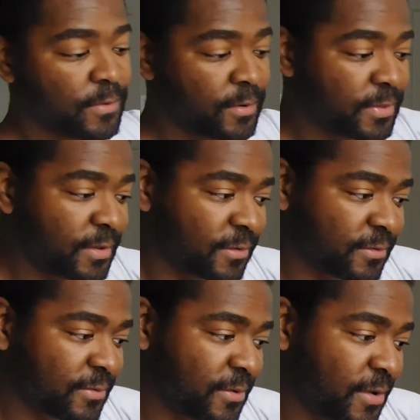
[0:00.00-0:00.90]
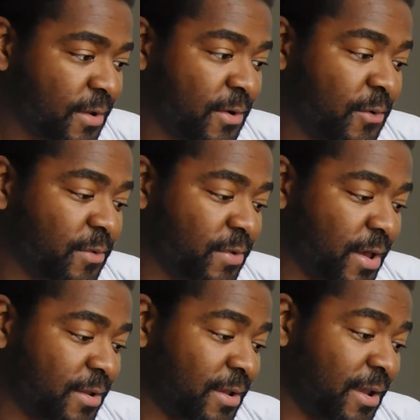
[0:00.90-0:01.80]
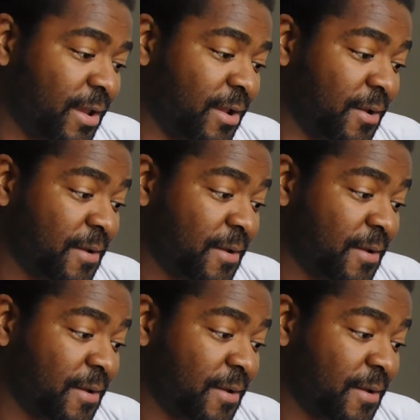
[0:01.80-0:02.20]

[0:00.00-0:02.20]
Look at this. We've got a